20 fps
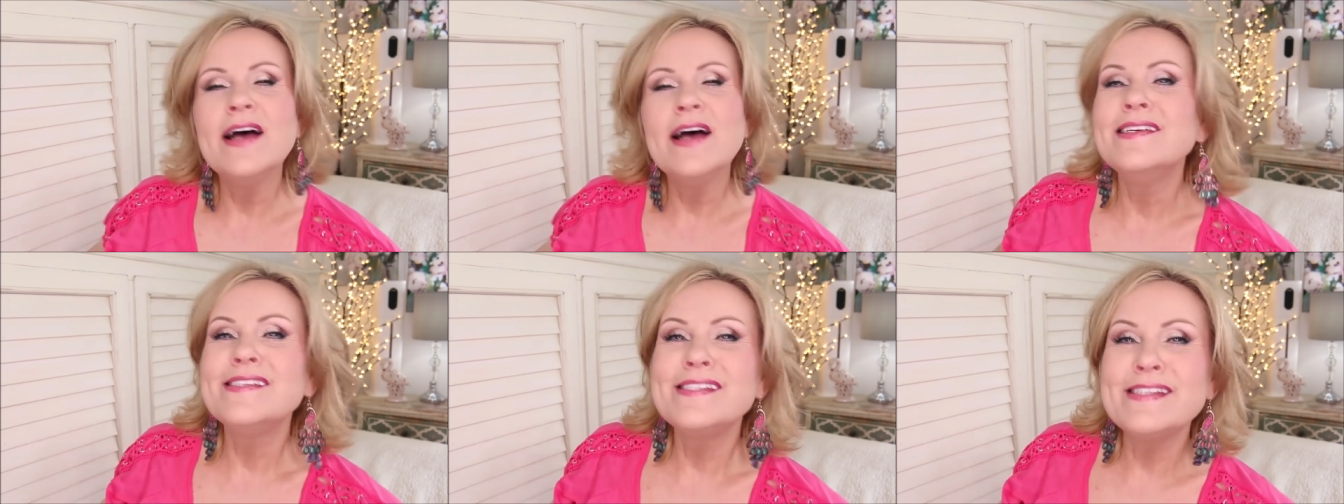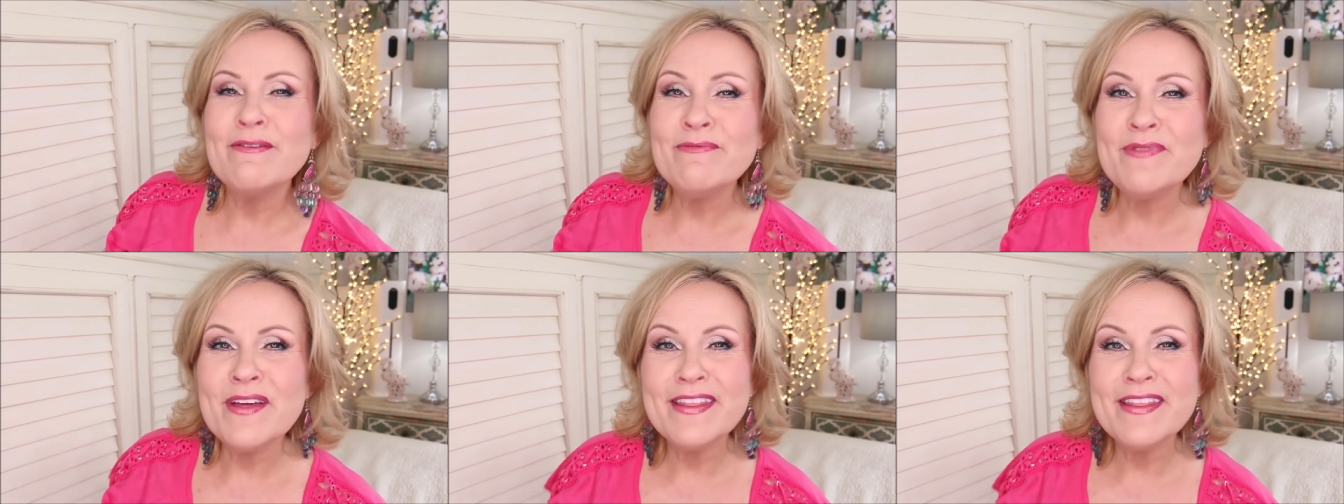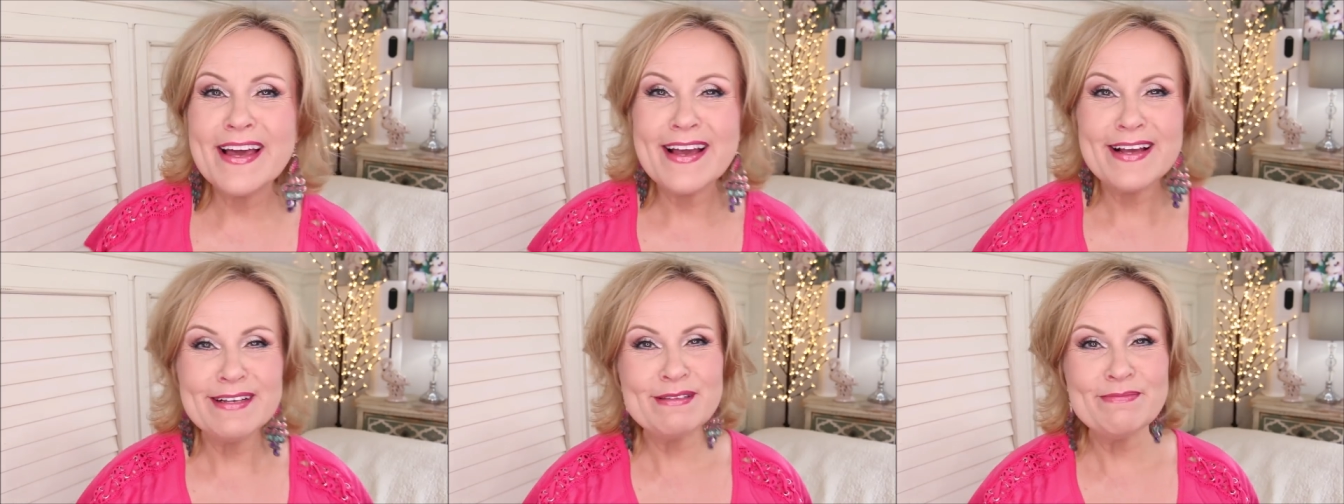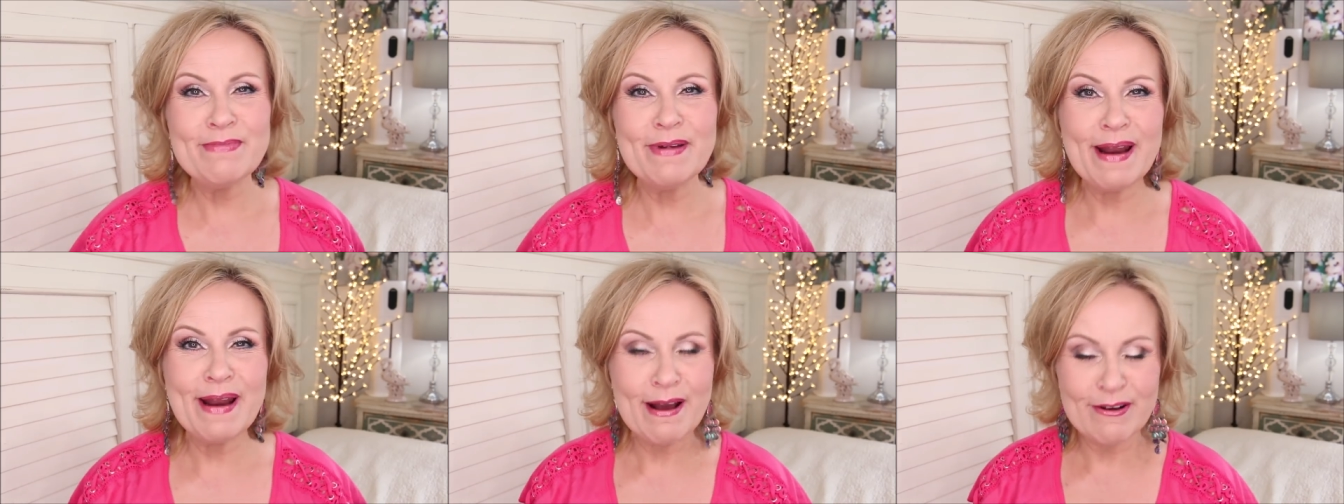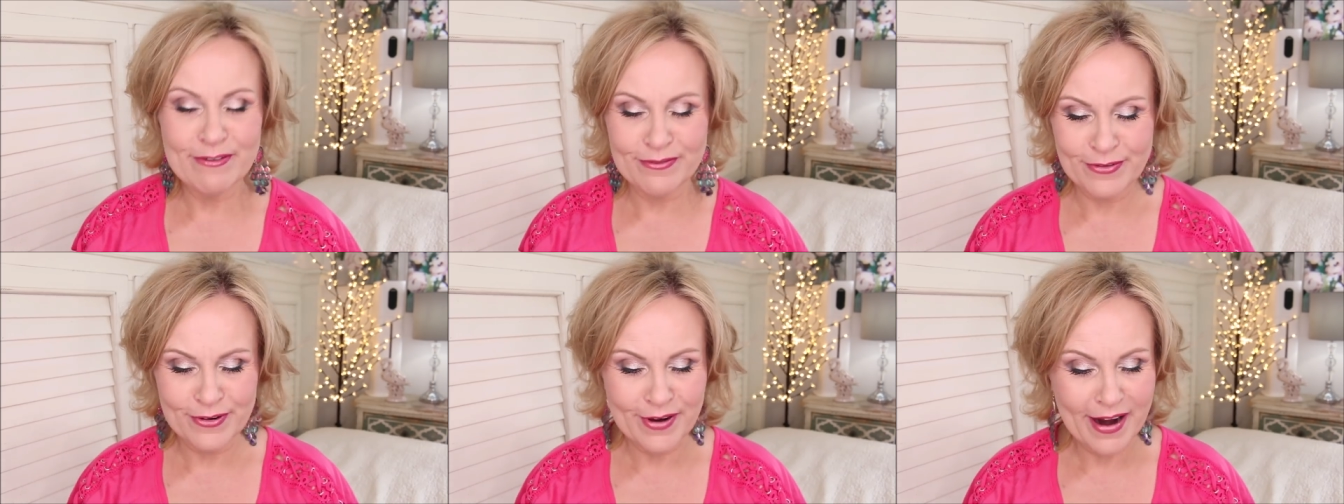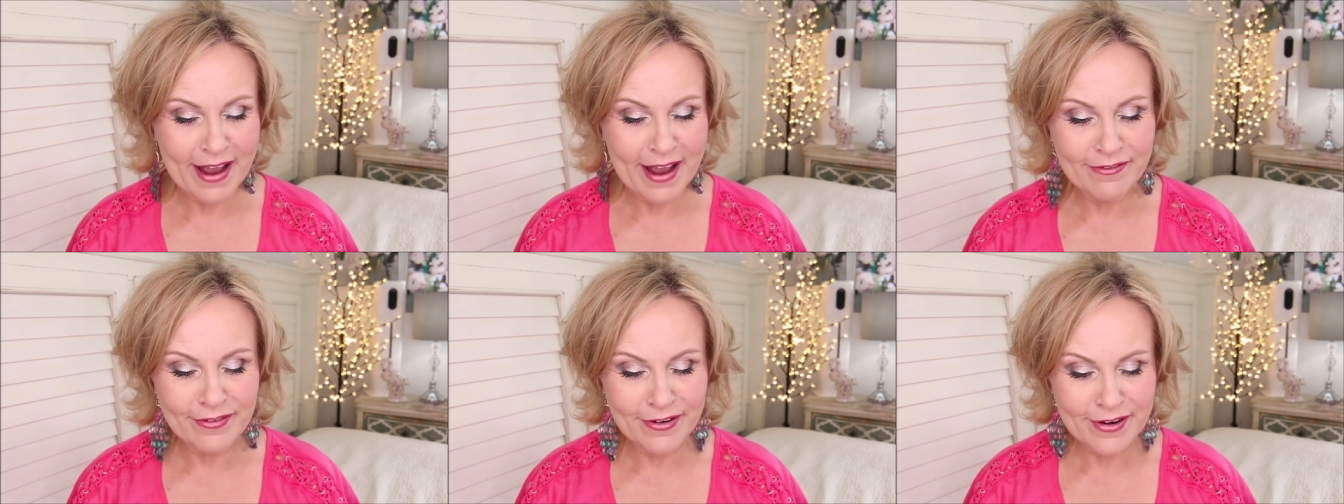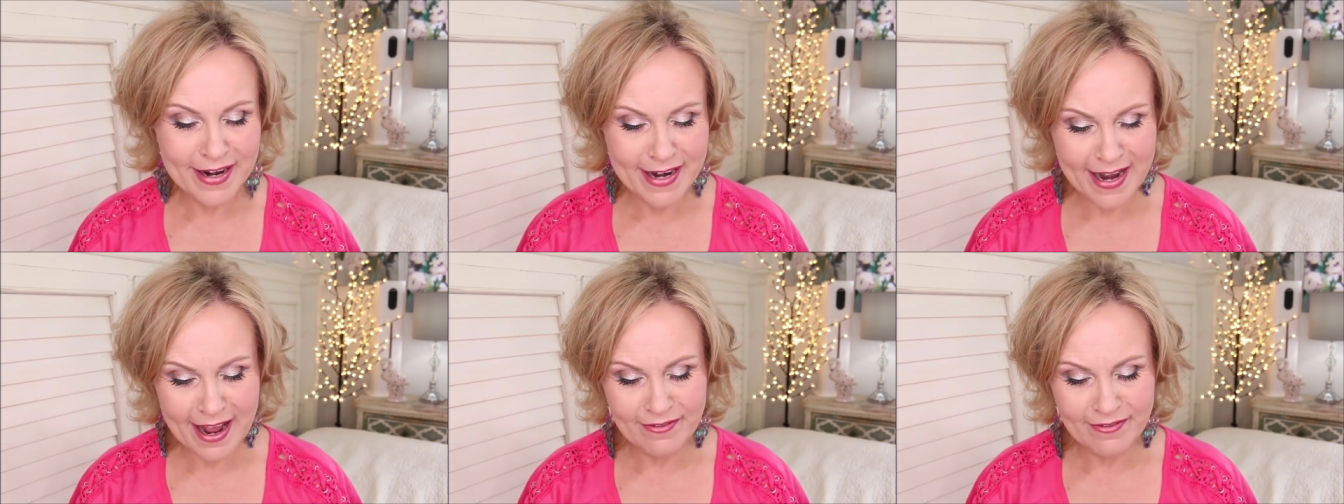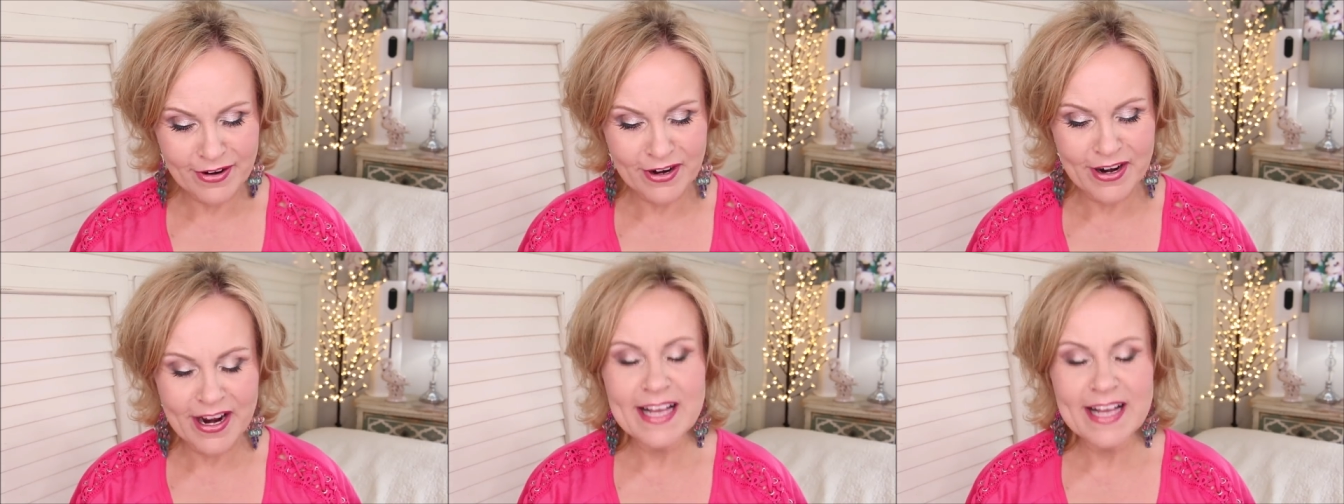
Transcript: something that has been out forever and ever